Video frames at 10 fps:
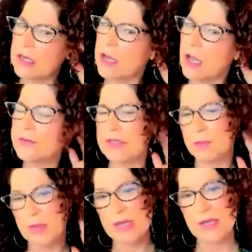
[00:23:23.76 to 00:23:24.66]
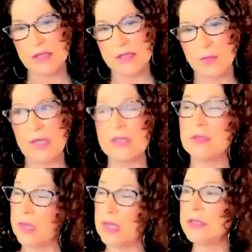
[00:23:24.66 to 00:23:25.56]
enough to be at this place
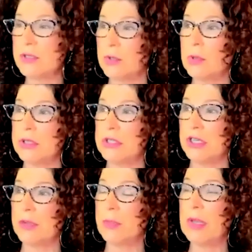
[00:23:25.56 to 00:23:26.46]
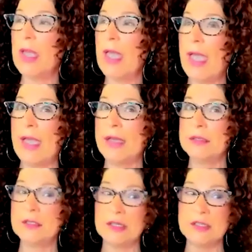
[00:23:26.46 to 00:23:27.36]
to be in stewardship
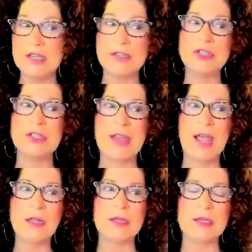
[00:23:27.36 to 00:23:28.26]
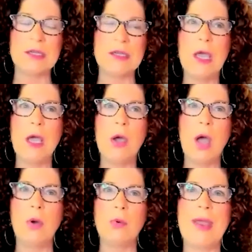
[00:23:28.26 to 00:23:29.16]
and intentionality
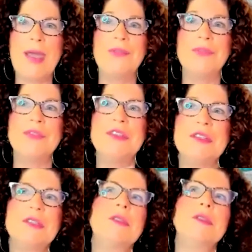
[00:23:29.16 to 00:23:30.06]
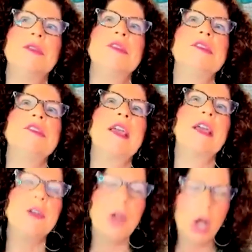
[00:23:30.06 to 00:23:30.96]
around this the
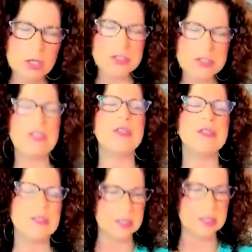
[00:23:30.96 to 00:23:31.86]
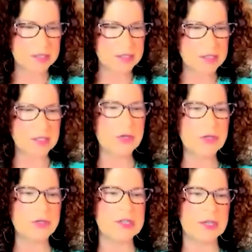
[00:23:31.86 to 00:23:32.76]
technology that's the
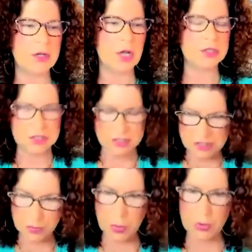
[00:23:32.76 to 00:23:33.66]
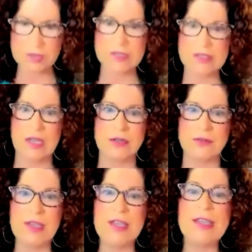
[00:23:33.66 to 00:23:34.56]
exterior technology to support this kind
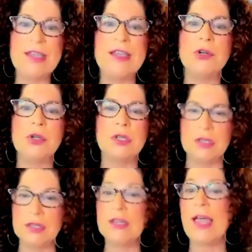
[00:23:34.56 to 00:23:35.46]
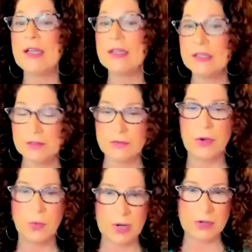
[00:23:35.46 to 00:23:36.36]
of inner collective
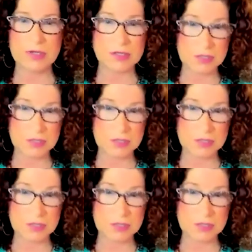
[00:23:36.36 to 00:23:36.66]
awareness